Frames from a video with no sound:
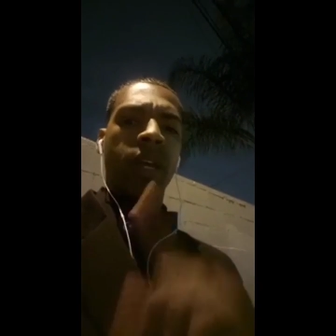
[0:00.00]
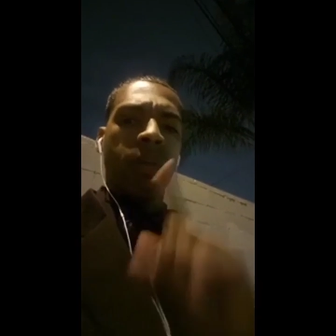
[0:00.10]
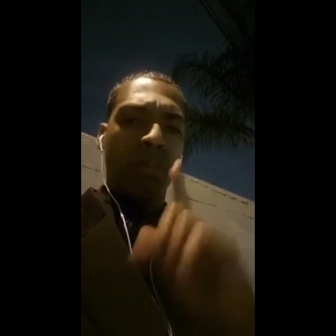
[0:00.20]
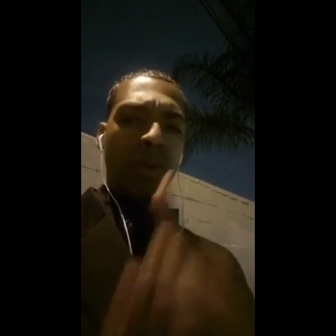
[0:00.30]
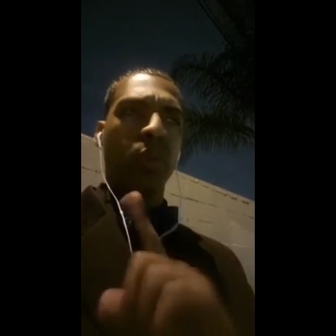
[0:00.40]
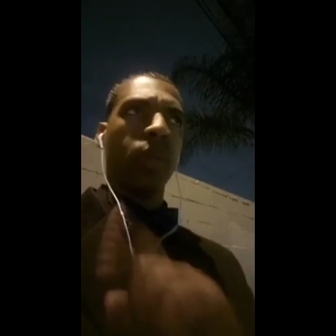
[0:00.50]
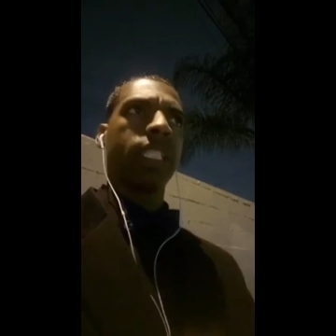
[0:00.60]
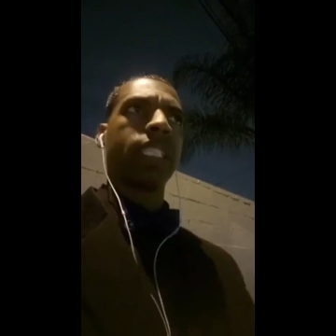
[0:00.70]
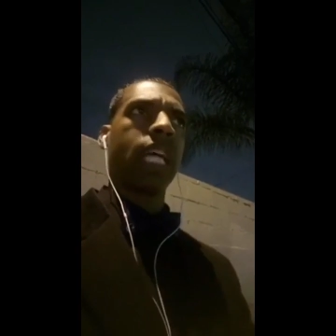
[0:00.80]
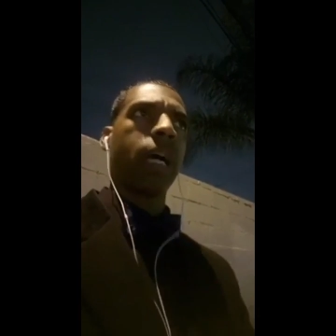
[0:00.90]
Brother Rizza
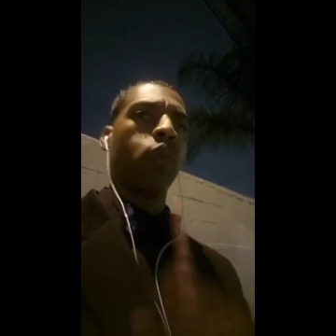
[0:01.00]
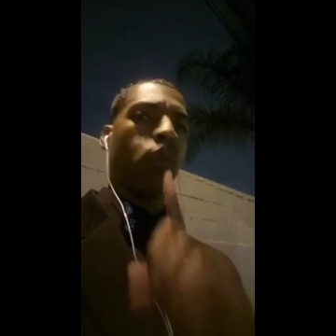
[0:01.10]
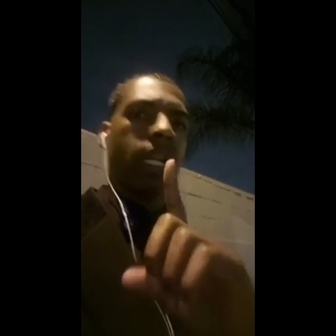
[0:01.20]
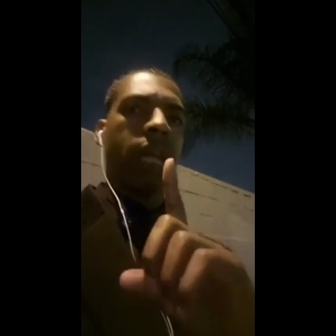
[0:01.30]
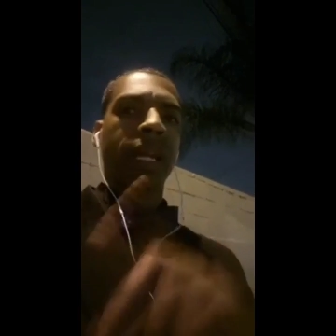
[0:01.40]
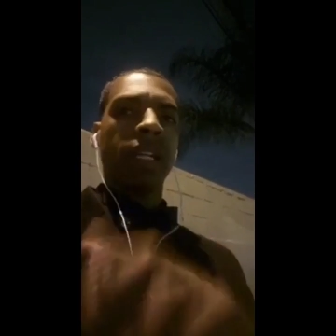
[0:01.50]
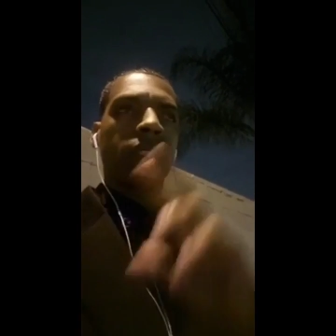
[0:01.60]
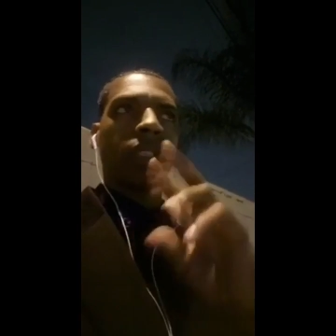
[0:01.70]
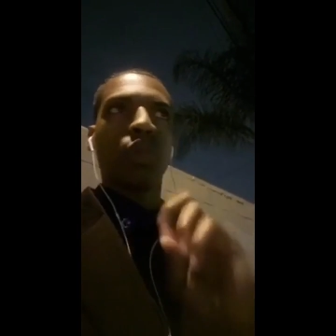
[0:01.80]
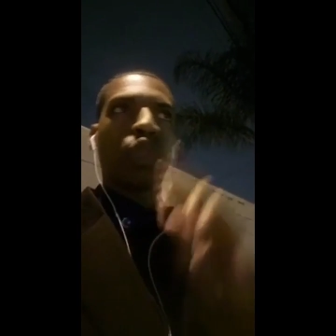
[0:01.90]
Islam, 1, I'm not a
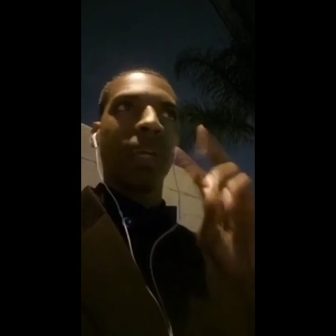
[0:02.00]
social media